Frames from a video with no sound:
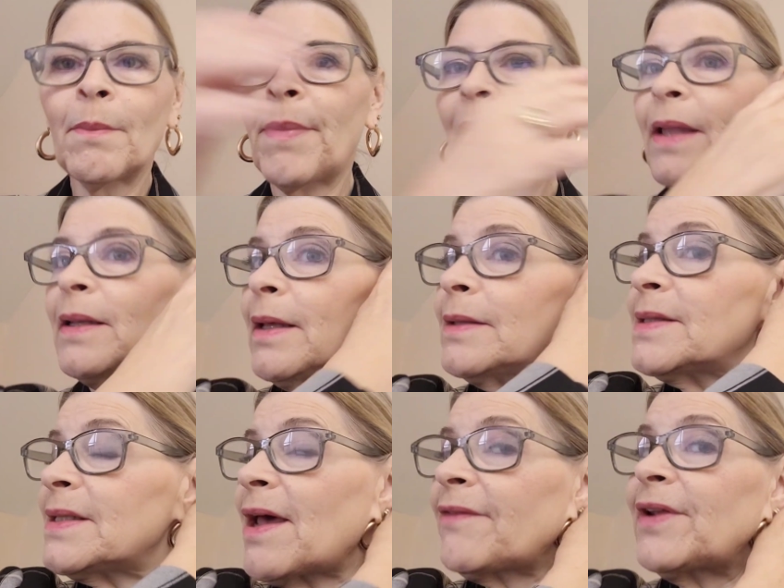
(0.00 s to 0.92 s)
but
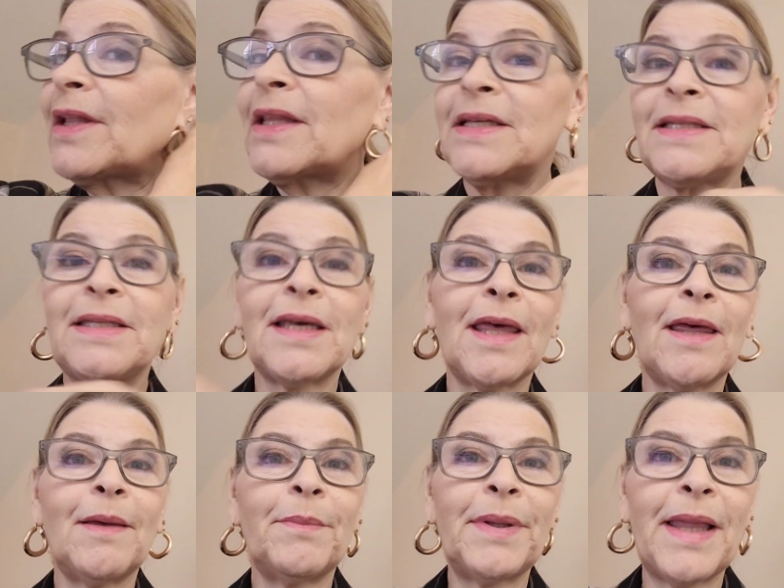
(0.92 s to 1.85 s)
it's definitely sticking
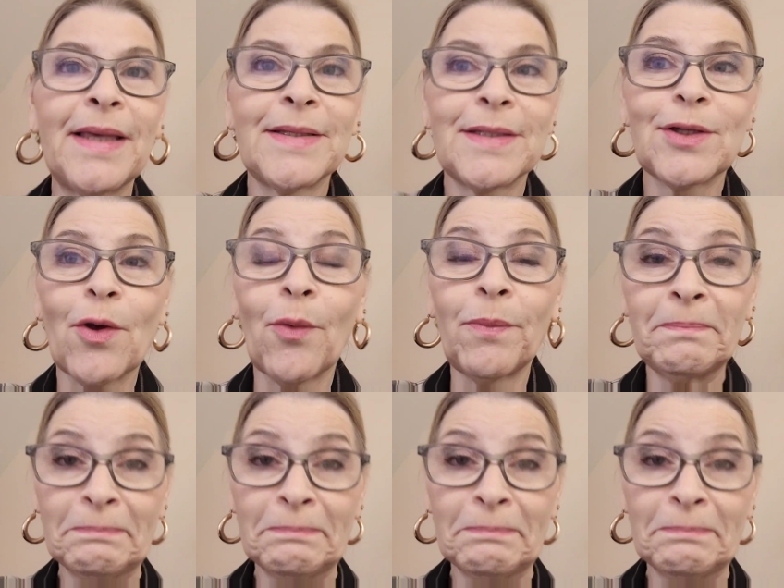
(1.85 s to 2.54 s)
in place. So,